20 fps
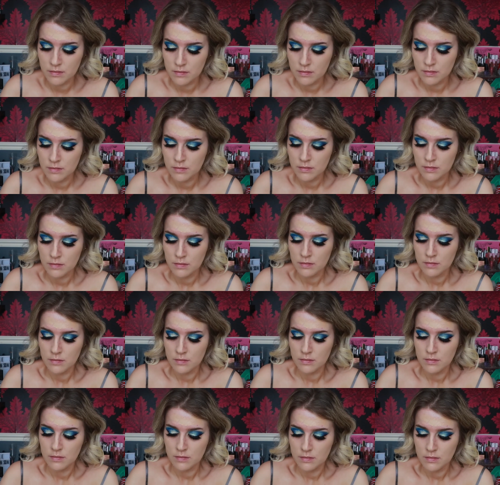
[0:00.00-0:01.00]

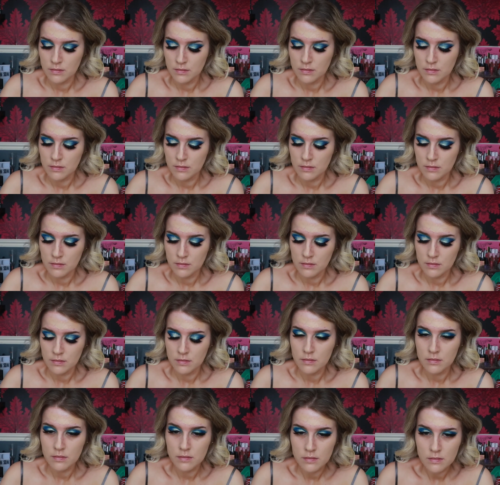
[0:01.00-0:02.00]

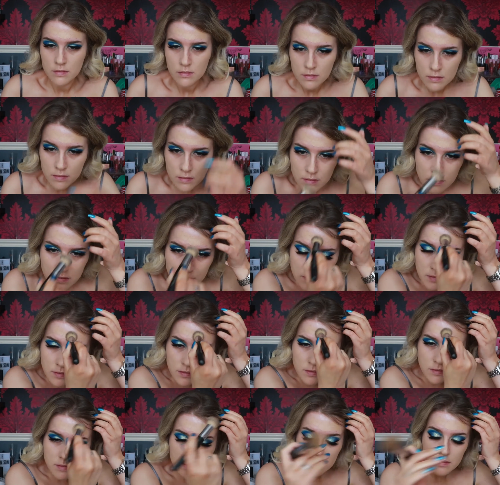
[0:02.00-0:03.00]

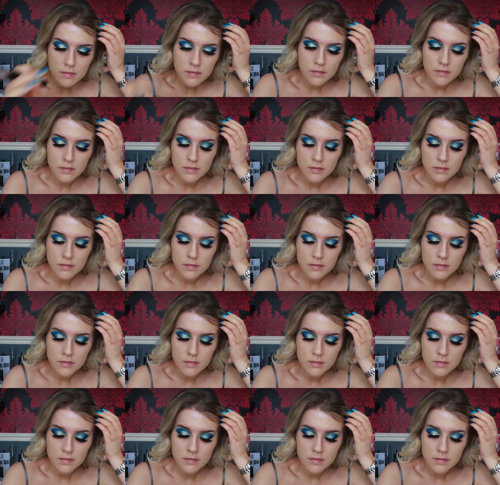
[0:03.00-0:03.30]
No one is speaking in this clip.